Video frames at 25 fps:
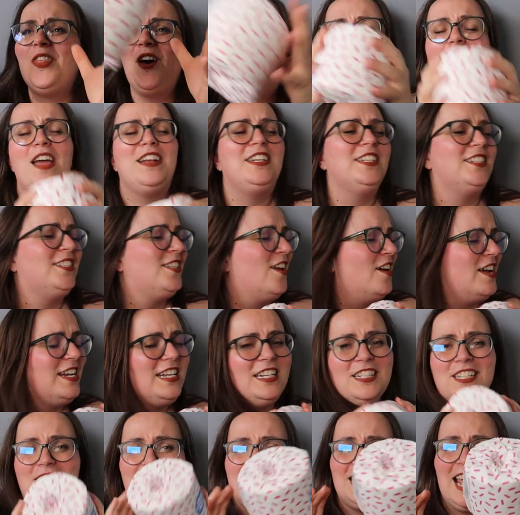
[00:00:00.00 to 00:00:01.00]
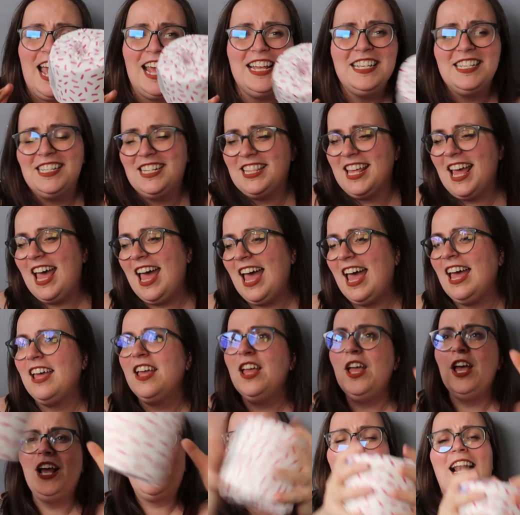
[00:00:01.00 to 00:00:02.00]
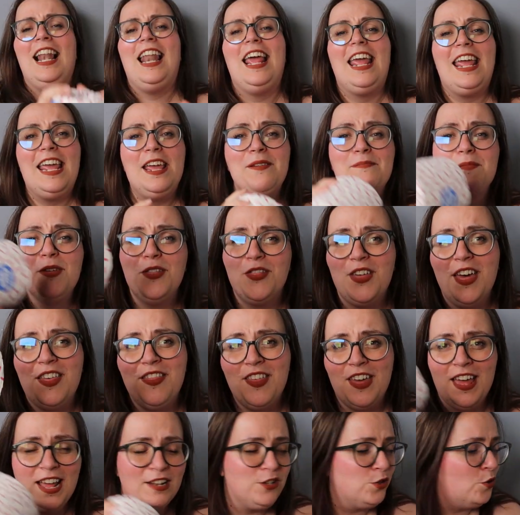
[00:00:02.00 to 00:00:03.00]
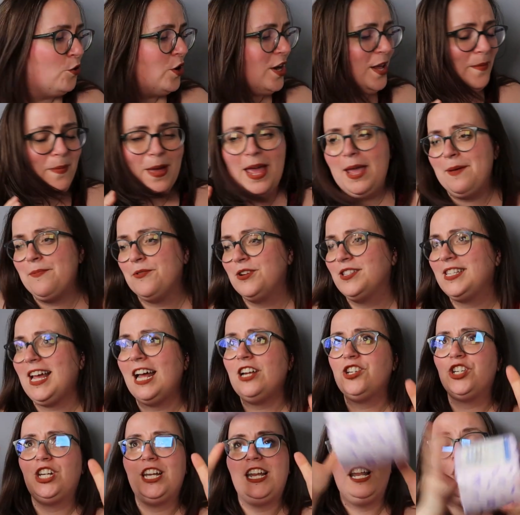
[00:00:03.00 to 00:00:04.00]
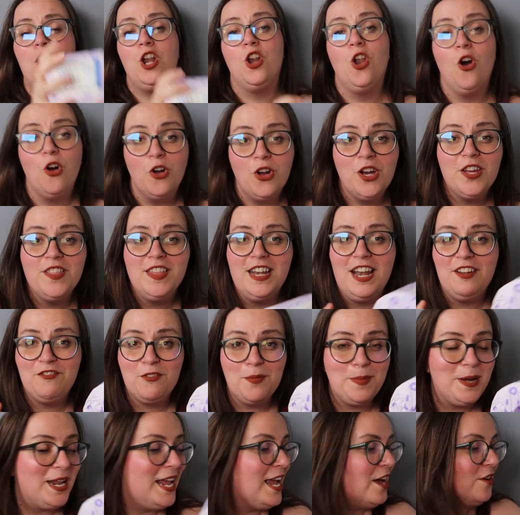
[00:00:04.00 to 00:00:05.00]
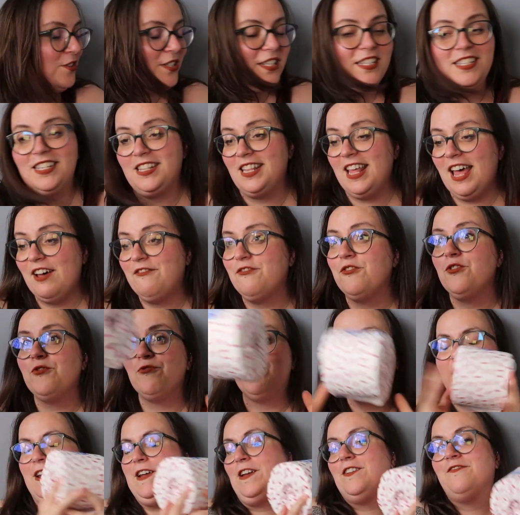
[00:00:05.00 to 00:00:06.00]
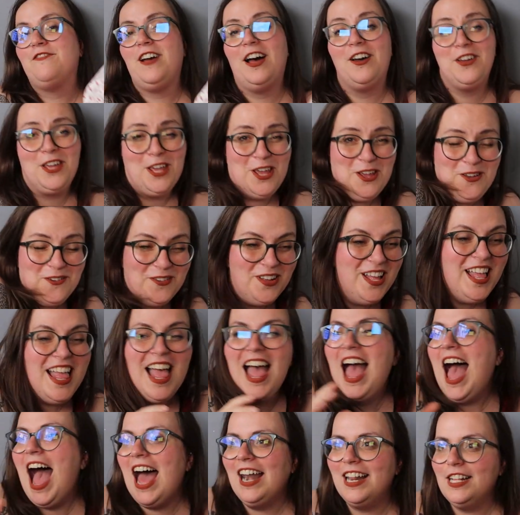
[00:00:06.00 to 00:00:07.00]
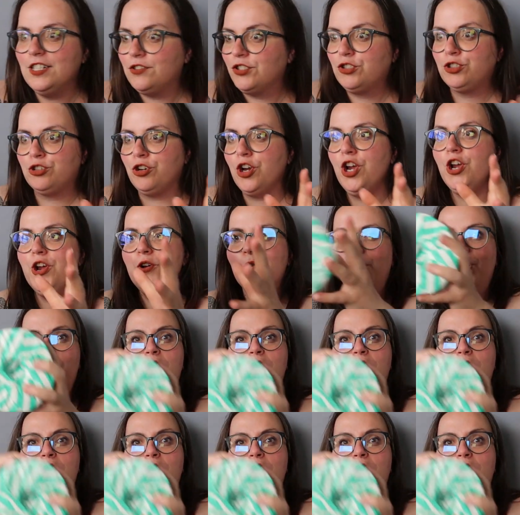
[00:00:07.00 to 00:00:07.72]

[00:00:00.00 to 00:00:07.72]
that I decided to test their claim that their toilet paper is actually longer than everybody else's and therefore really good value. And it's true.